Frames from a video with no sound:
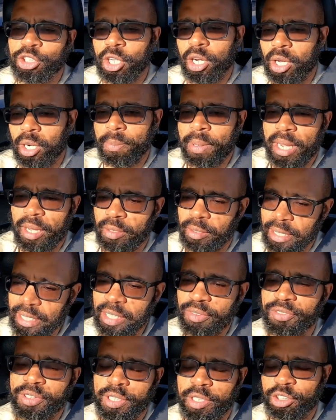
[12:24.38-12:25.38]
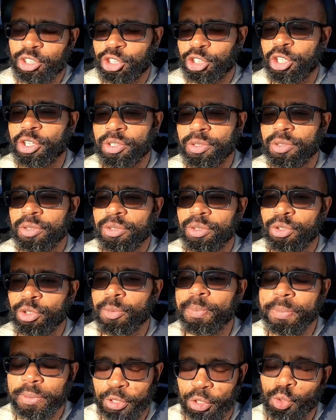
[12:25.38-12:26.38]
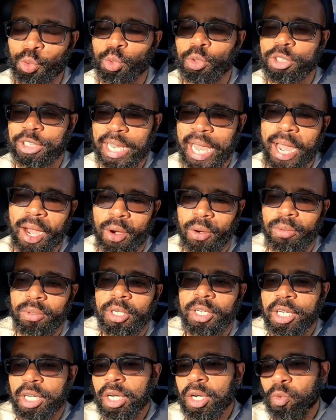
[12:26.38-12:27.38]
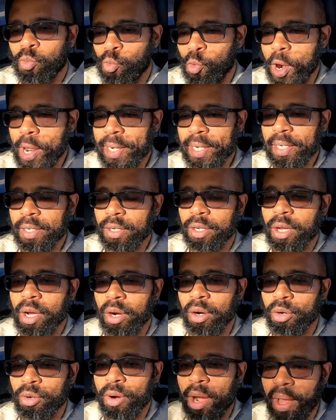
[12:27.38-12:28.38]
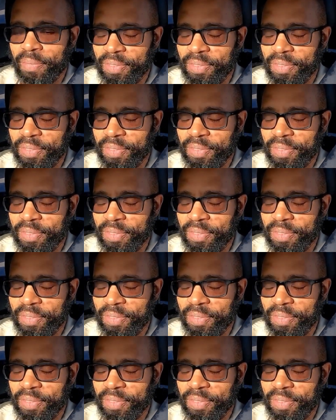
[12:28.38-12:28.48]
talking about leaving a certain group of tools out ready to go.